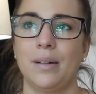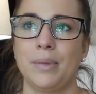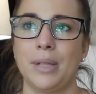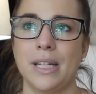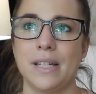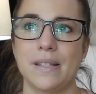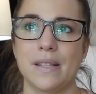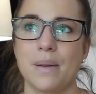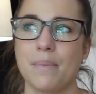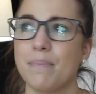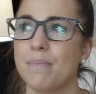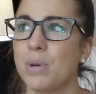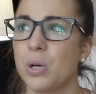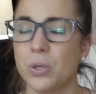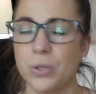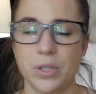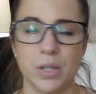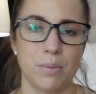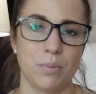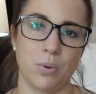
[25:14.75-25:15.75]
is the
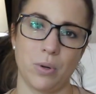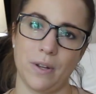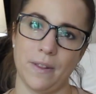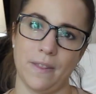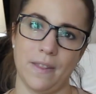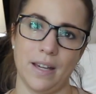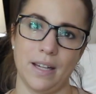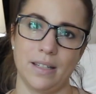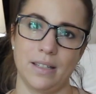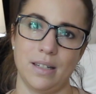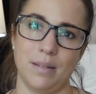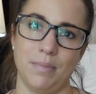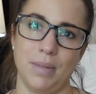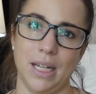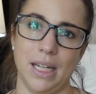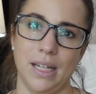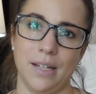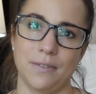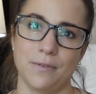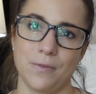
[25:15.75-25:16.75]
most important thing to
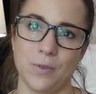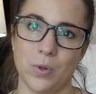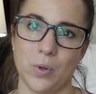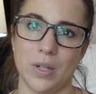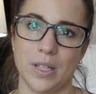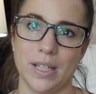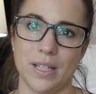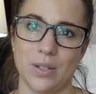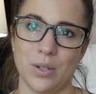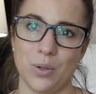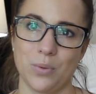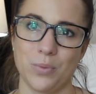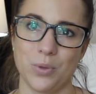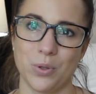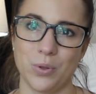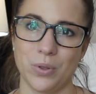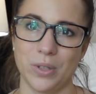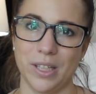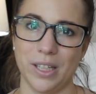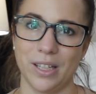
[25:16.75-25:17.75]
me for this
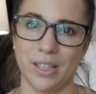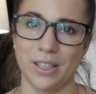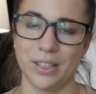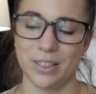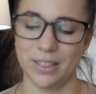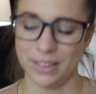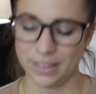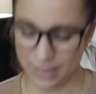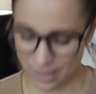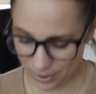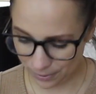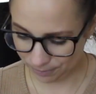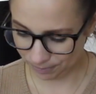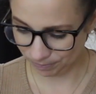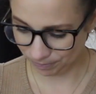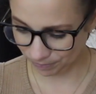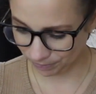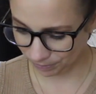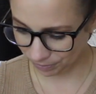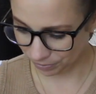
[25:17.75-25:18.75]
homeschool year. So
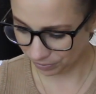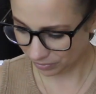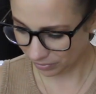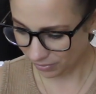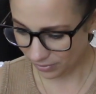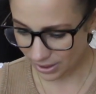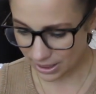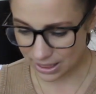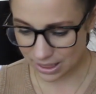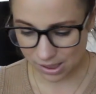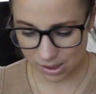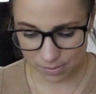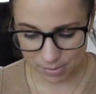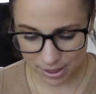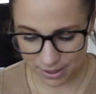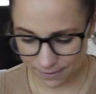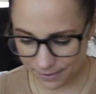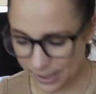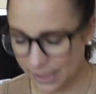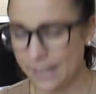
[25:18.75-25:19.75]

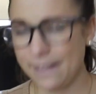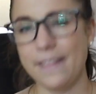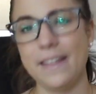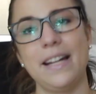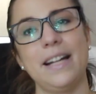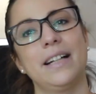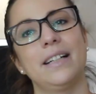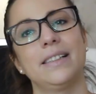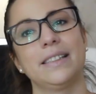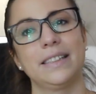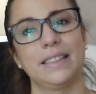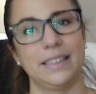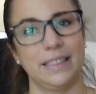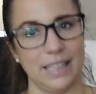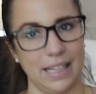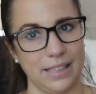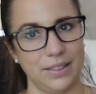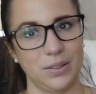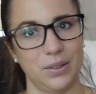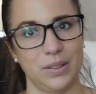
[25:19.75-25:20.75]
above anything else,
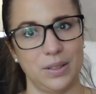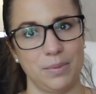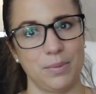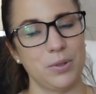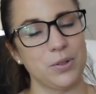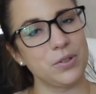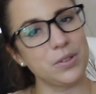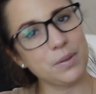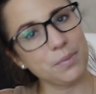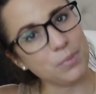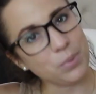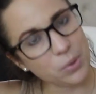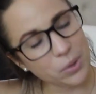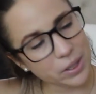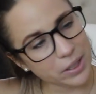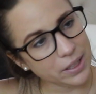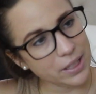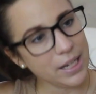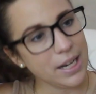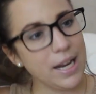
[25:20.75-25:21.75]
that's what's most
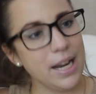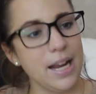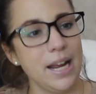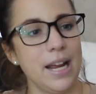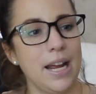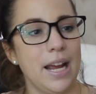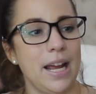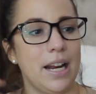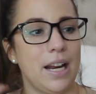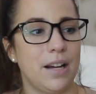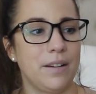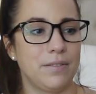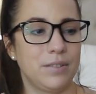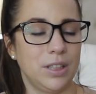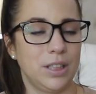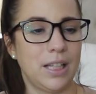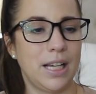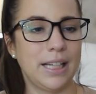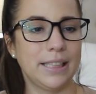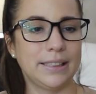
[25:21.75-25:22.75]
important. And I
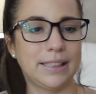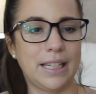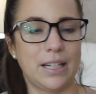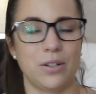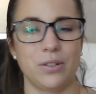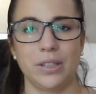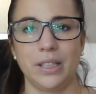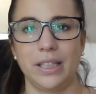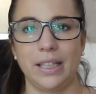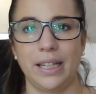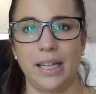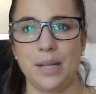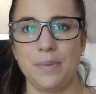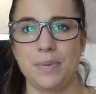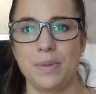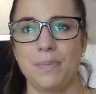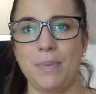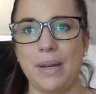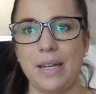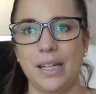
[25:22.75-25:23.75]
realized I don't need to
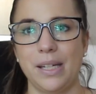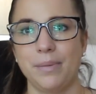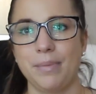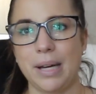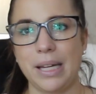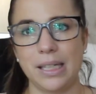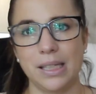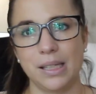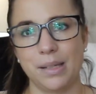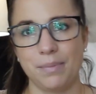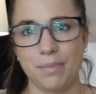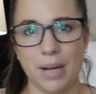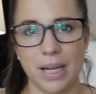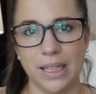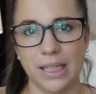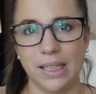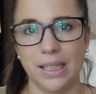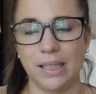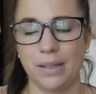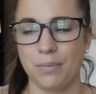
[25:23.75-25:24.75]
keep spending
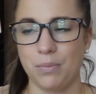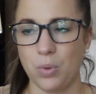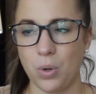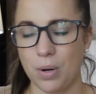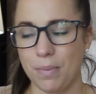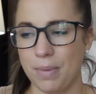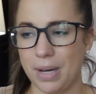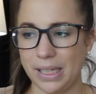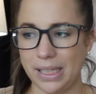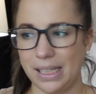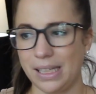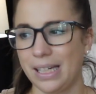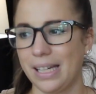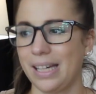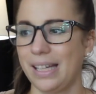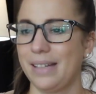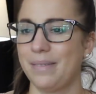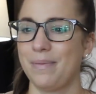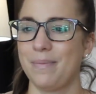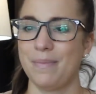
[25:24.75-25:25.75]
more money
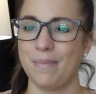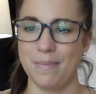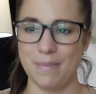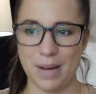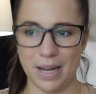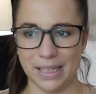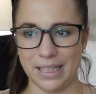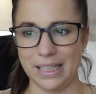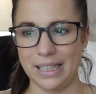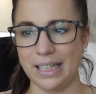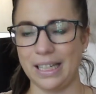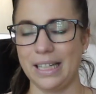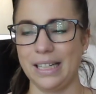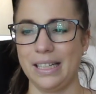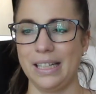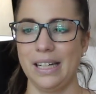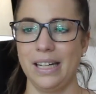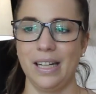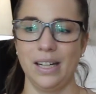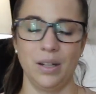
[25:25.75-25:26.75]

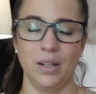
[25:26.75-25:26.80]
and